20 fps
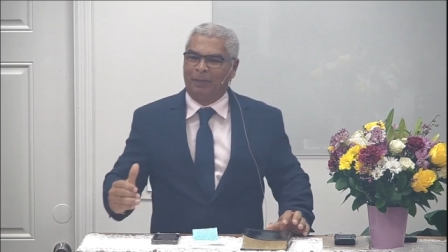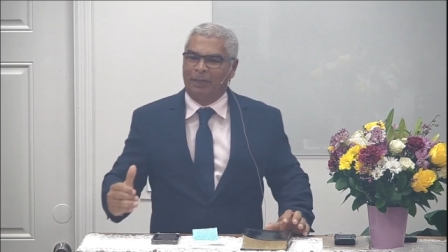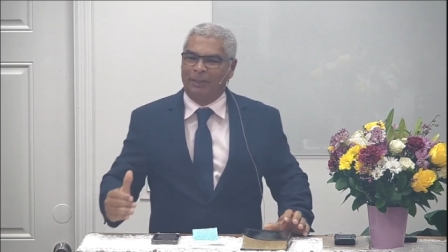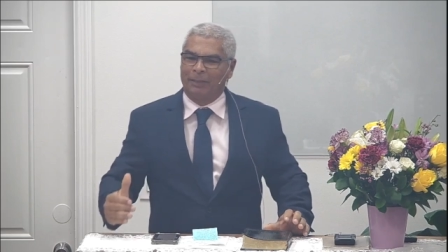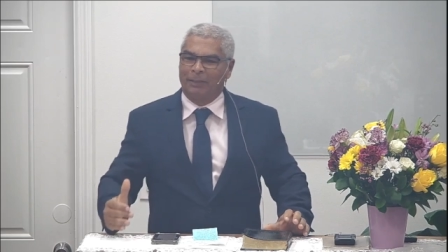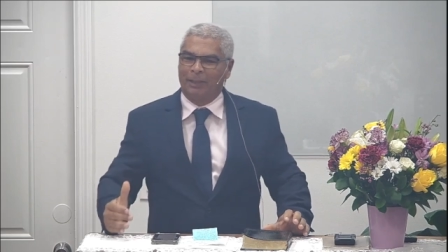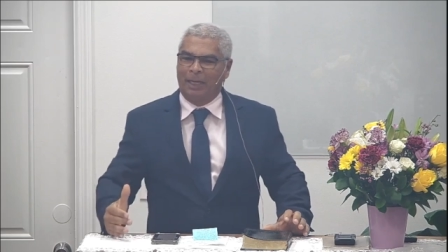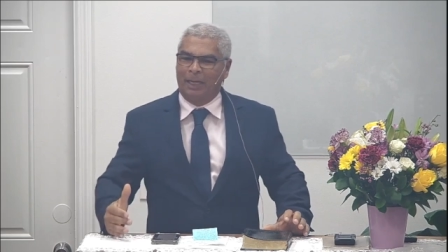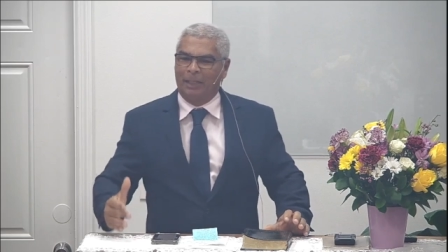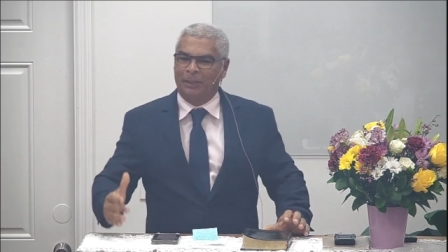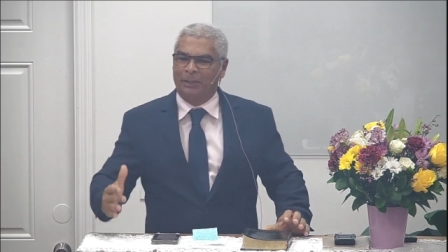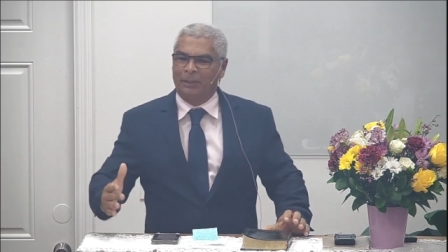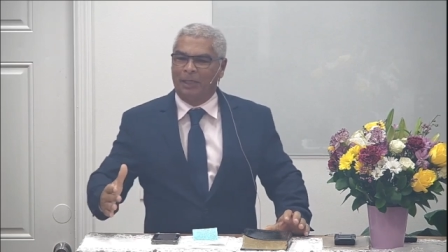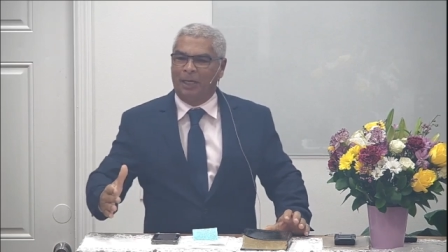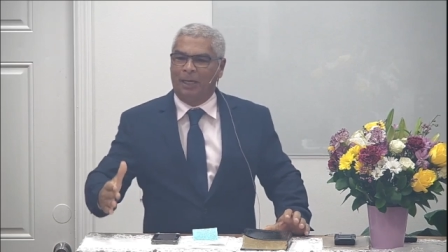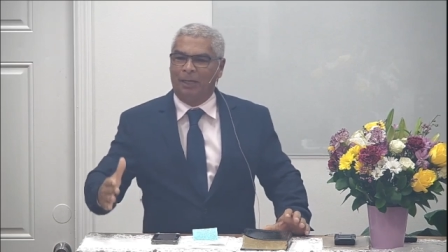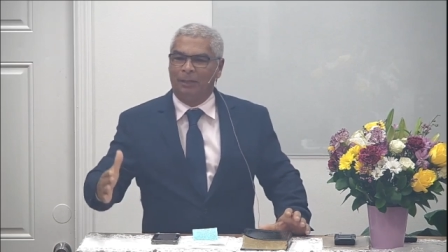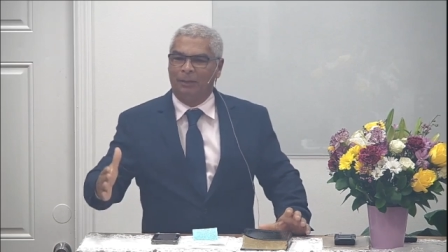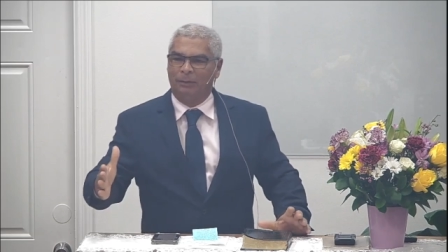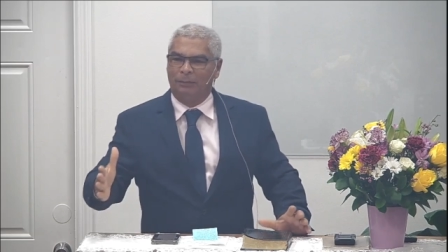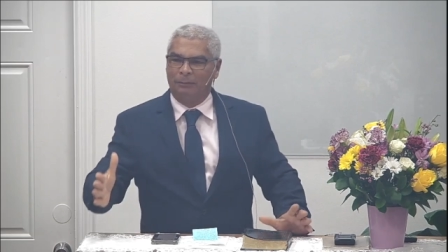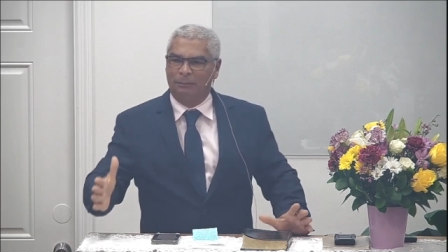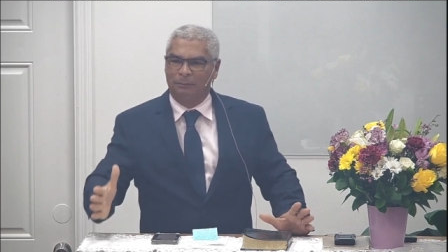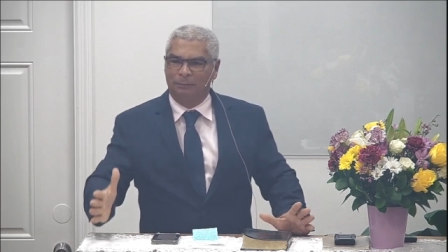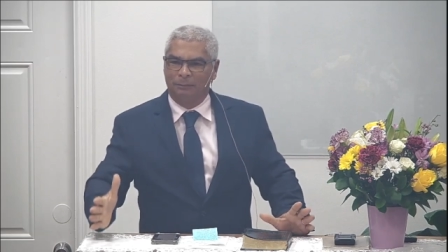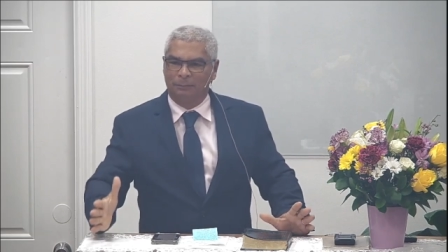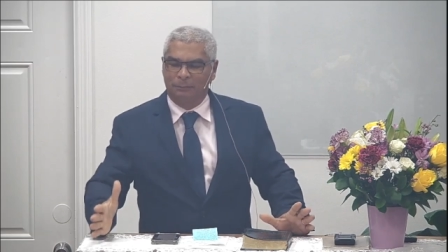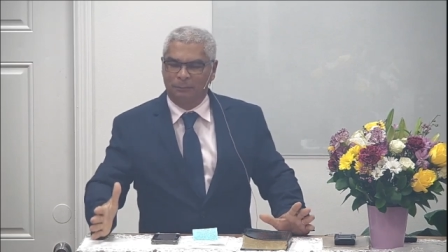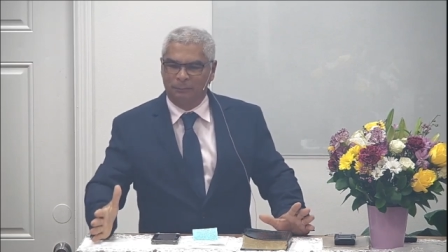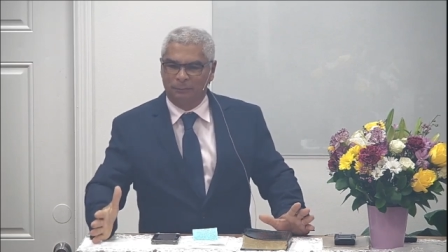I'm the
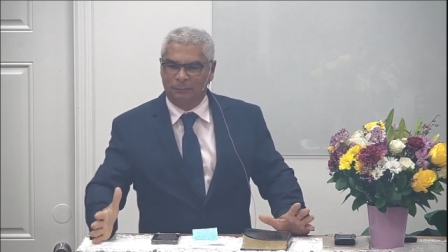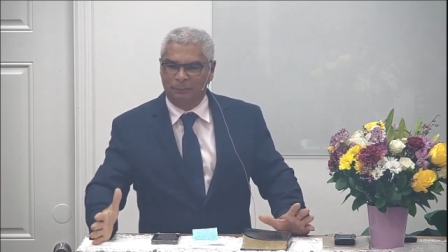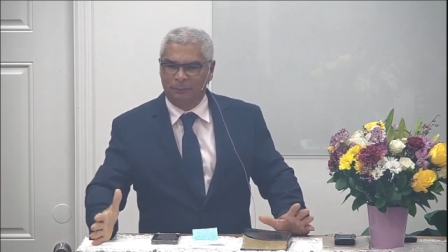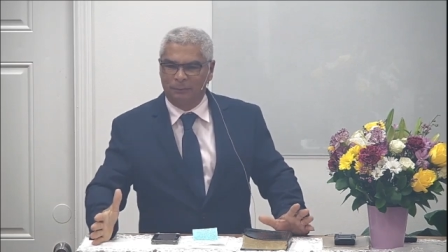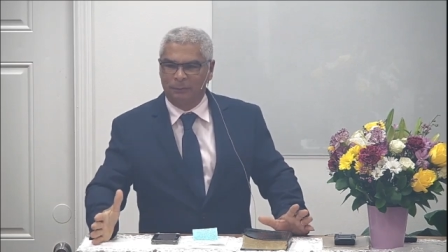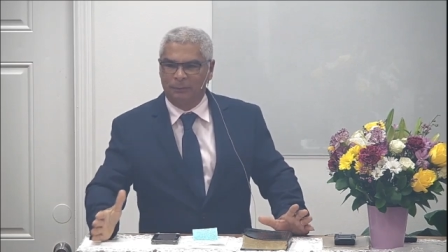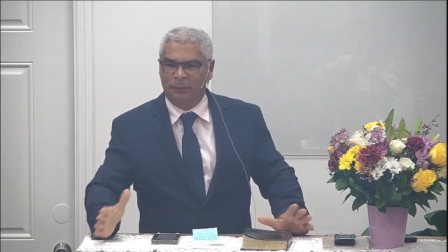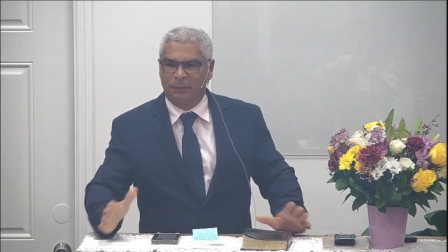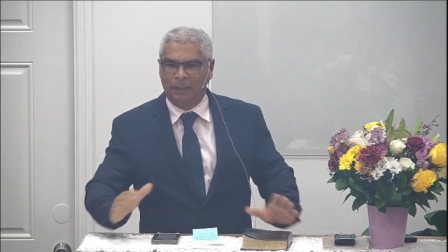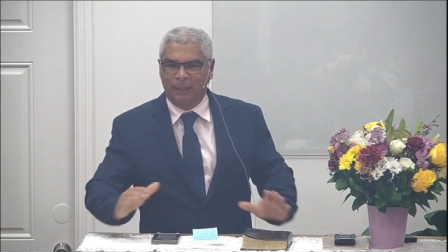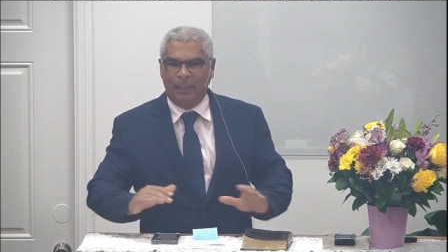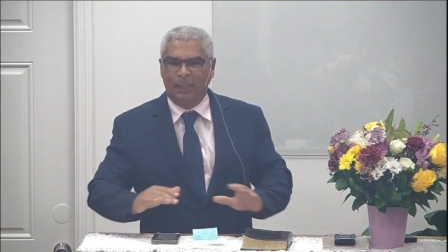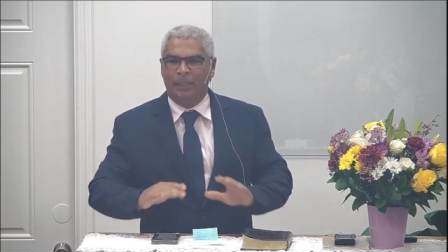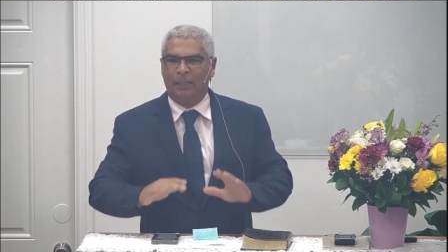way, the truth,